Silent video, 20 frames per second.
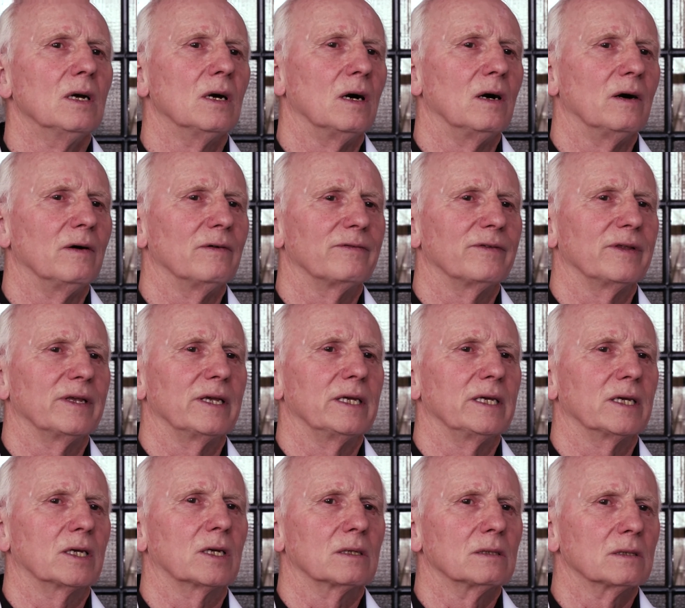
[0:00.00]
of
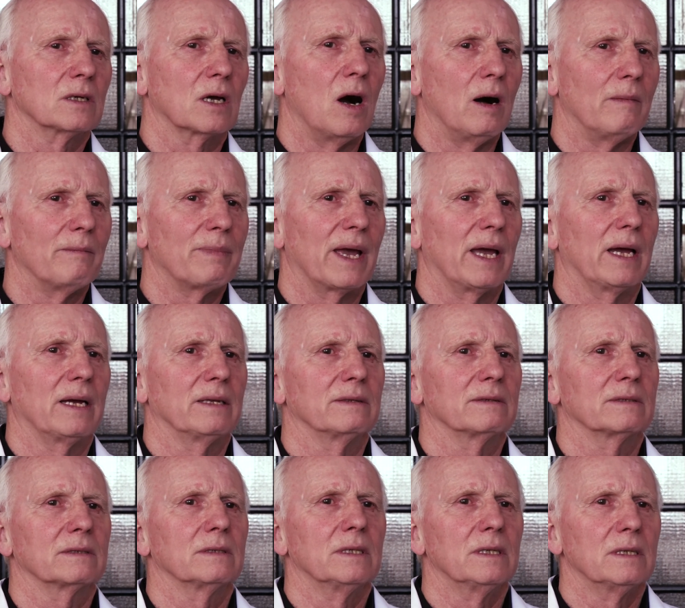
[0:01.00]
the compound
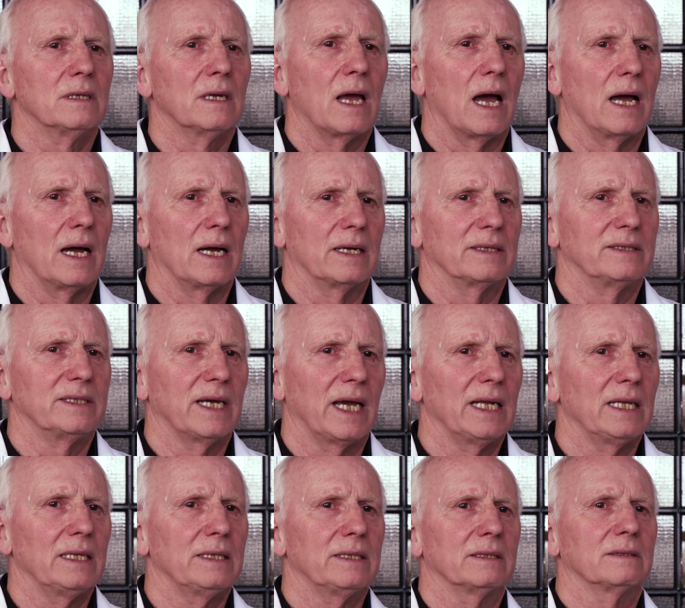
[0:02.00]

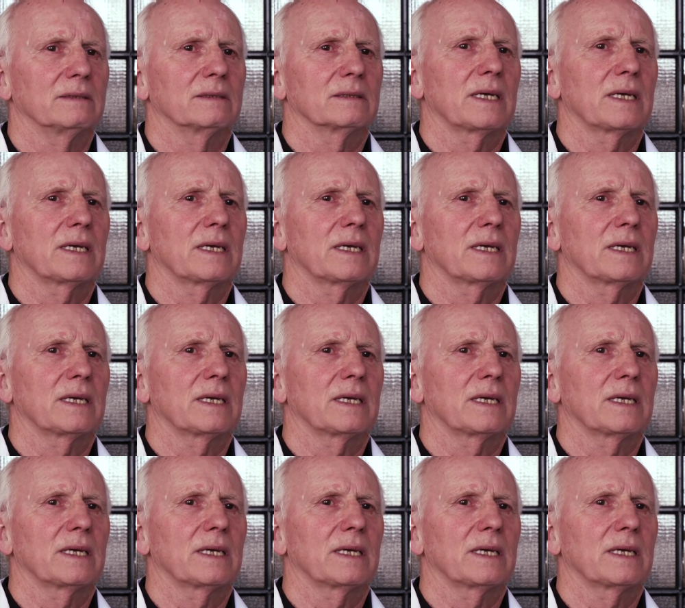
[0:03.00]
daily in